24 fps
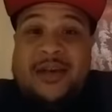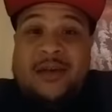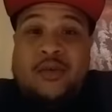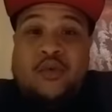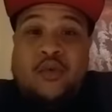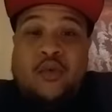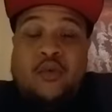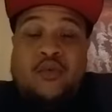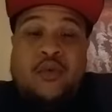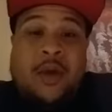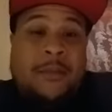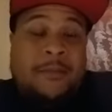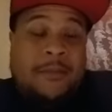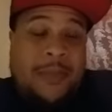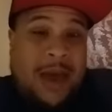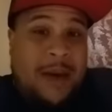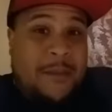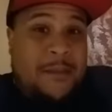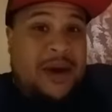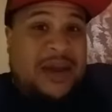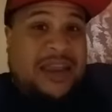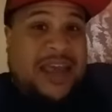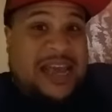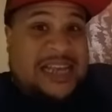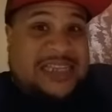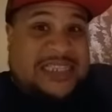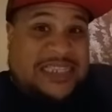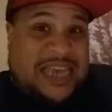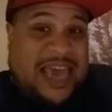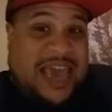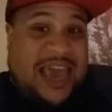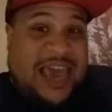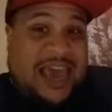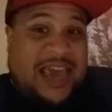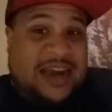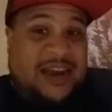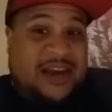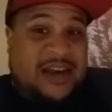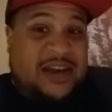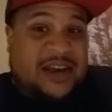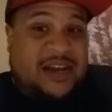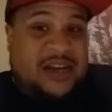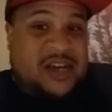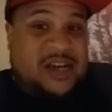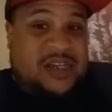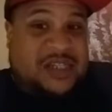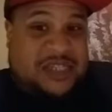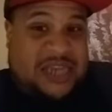Remember they said
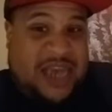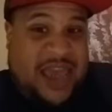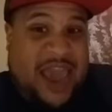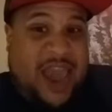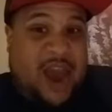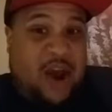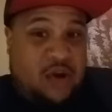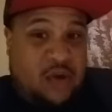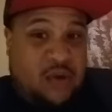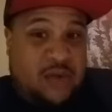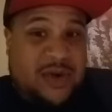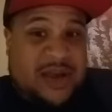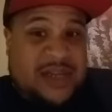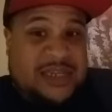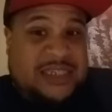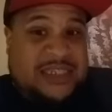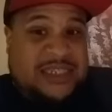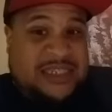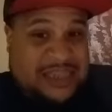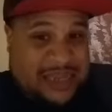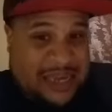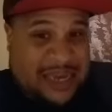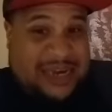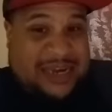the terrorists did